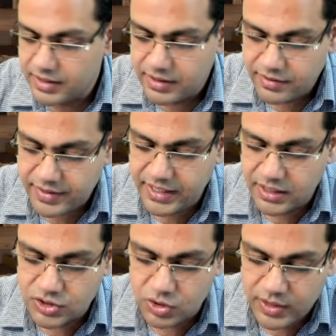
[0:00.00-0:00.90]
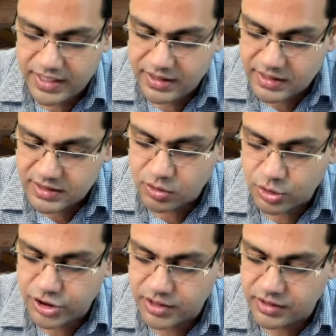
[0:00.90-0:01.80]
Right. So in this
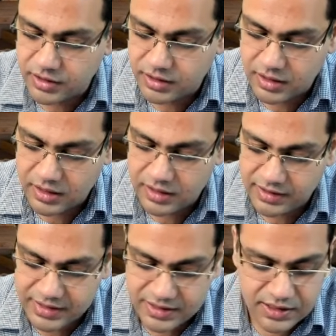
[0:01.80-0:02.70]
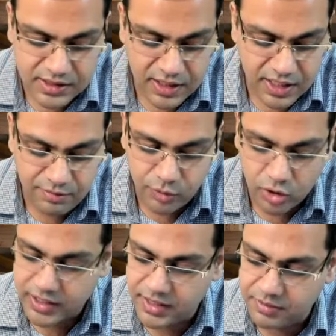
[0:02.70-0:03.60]
question, this is the
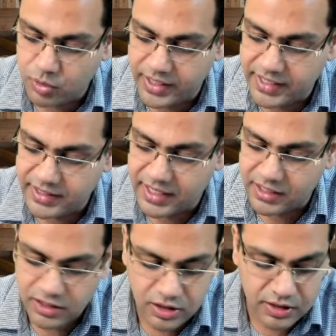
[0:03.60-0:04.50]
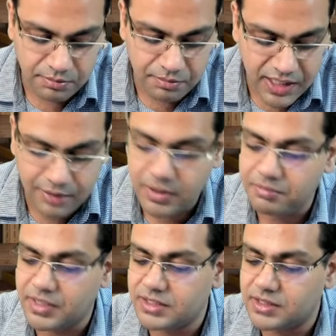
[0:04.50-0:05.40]
important point, that the minimum
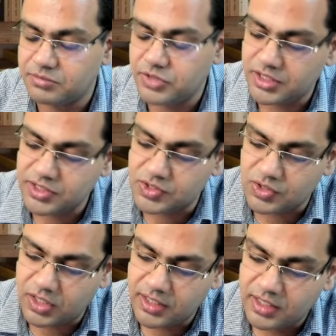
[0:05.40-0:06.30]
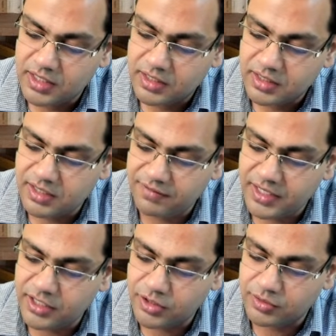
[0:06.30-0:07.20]
consumption is not
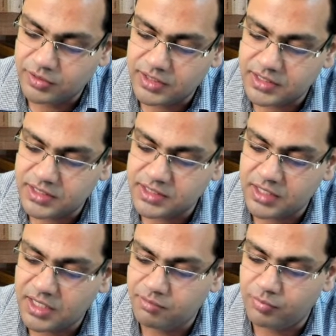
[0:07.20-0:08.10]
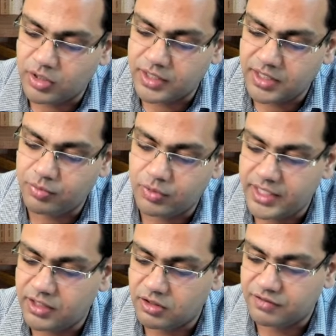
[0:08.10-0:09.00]
given to you. This is the important
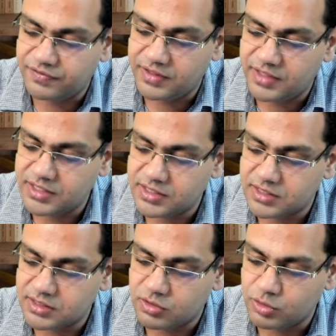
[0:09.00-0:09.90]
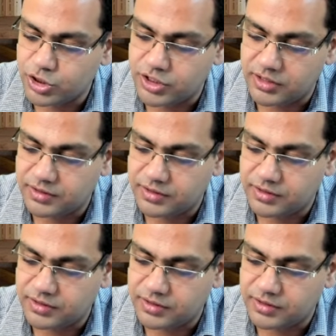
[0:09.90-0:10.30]
point of this question.